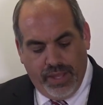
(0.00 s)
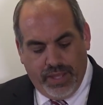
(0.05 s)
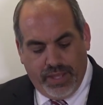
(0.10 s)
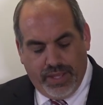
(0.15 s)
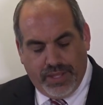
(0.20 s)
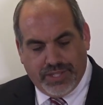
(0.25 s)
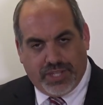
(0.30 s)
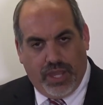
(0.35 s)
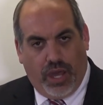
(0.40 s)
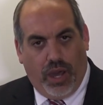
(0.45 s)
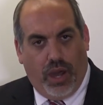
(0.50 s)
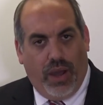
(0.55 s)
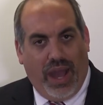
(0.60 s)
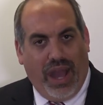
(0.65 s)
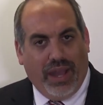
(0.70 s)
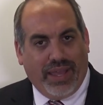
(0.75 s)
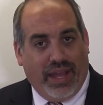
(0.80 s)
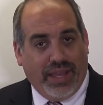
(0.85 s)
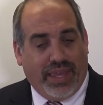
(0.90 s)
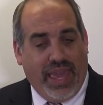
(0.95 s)
So
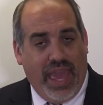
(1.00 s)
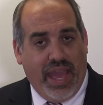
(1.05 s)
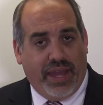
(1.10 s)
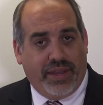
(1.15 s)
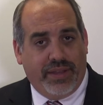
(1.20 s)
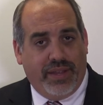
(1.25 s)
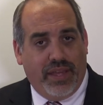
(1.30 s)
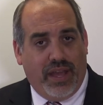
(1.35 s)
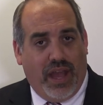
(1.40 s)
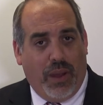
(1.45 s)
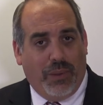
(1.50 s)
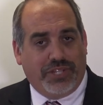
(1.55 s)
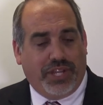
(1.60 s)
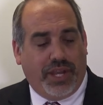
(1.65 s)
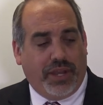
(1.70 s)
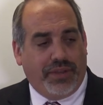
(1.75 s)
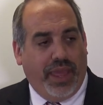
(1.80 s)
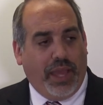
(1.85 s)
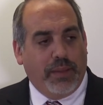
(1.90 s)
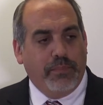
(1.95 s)
again, I want you
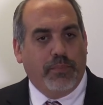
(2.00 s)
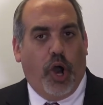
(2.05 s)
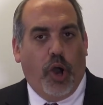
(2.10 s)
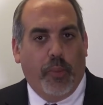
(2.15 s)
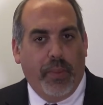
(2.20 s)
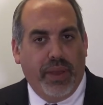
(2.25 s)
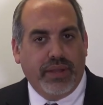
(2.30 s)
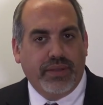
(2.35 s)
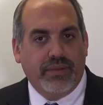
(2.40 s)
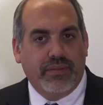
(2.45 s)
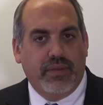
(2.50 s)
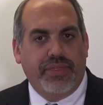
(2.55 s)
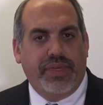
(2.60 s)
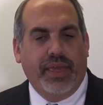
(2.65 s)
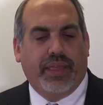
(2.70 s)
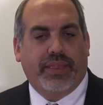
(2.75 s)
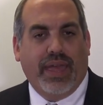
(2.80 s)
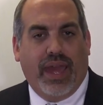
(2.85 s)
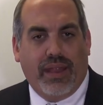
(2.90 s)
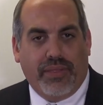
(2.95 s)
to take a moment,
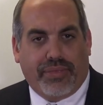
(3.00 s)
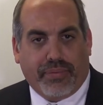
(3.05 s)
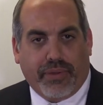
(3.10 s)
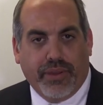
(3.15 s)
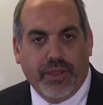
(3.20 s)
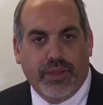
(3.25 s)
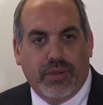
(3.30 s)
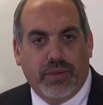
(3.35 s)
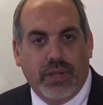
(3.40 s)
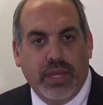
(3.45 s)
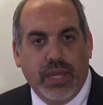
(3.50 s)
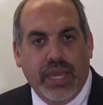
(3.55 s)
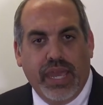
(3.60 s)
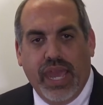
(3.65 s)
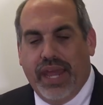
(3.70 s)
think that through.